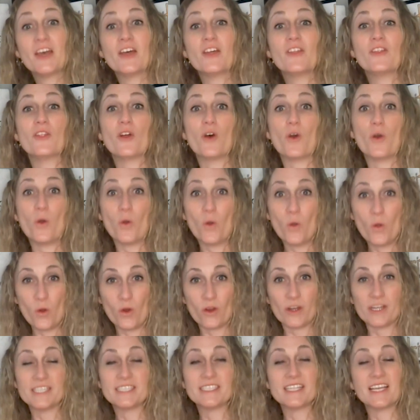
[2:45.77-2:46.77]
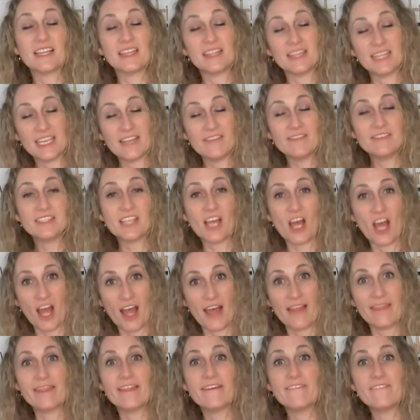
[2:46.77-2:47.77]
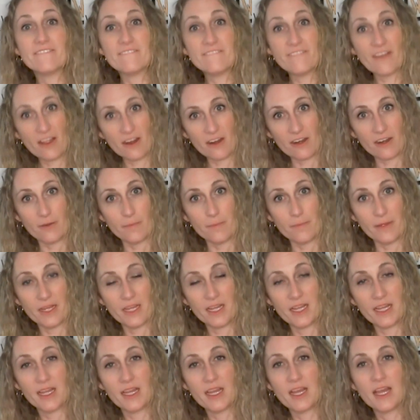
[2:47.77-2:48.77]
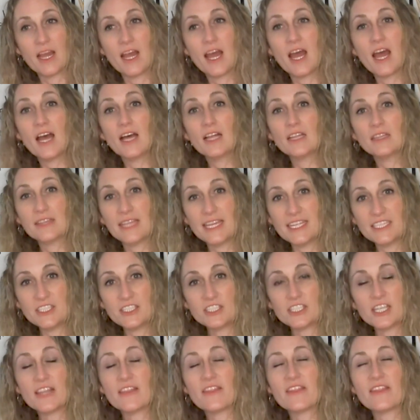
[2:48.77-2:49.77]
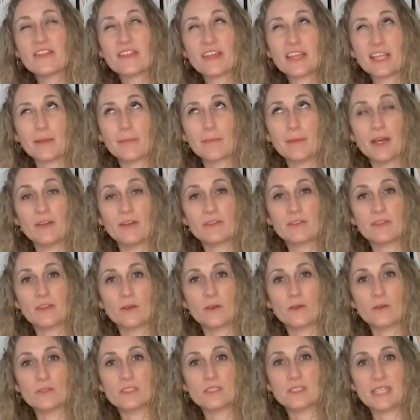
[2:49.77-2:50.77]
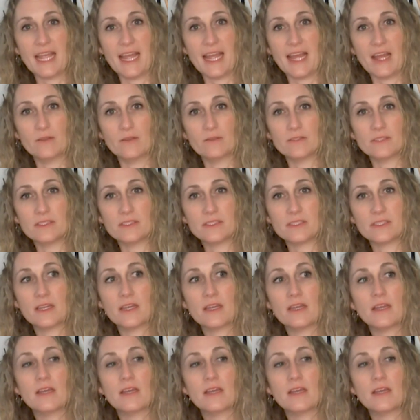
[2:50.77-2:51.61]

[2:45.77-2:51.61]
The horse lives on the farm. Let's think about those sounds.